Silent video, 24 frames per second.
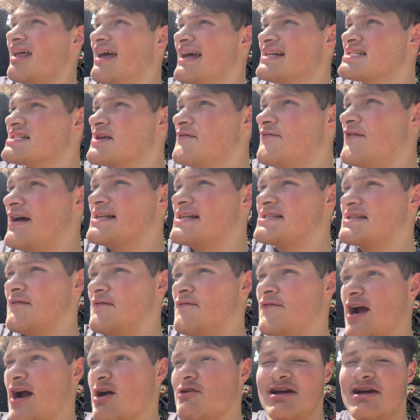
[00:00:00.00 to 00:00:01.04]
It's a
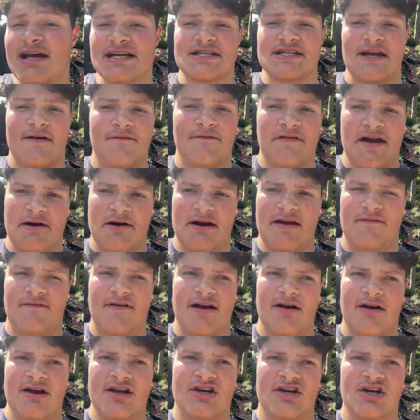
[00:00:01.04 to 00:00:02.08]
very,
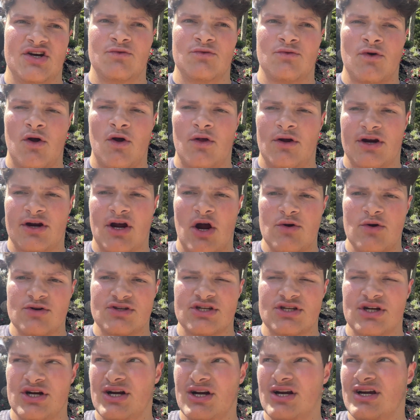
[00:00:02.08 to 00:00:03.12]
very good roller
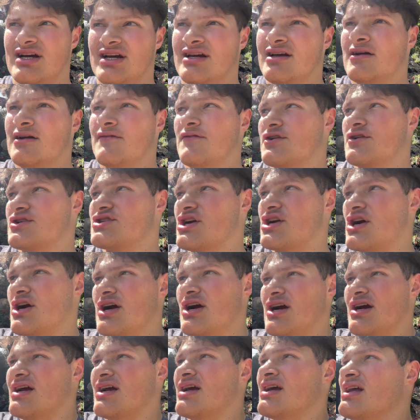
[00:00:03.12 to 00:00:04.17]
coaster for sure.
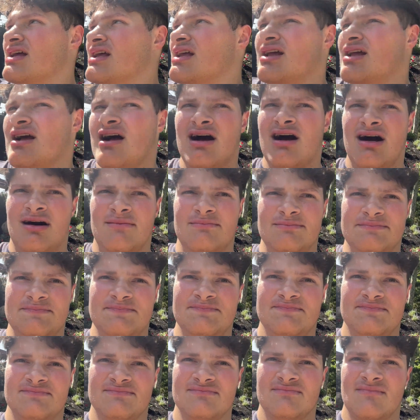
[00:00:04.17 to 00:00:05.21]

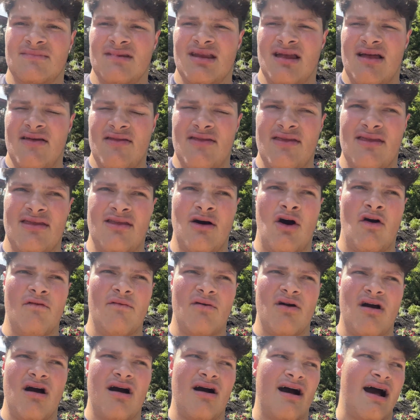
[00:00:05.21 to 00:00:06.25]
The
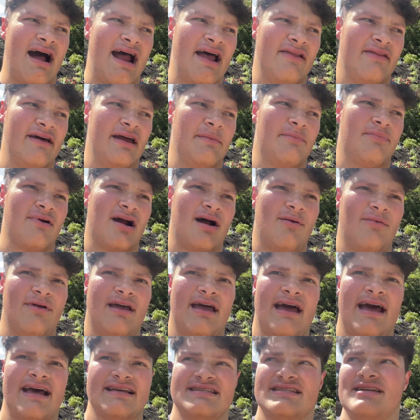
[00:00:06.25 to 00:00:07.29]
overall highlight probably
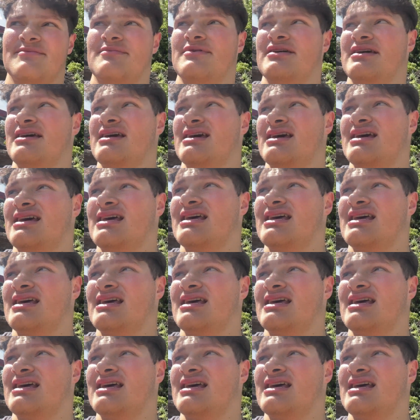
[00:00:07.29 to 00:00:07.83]
has to be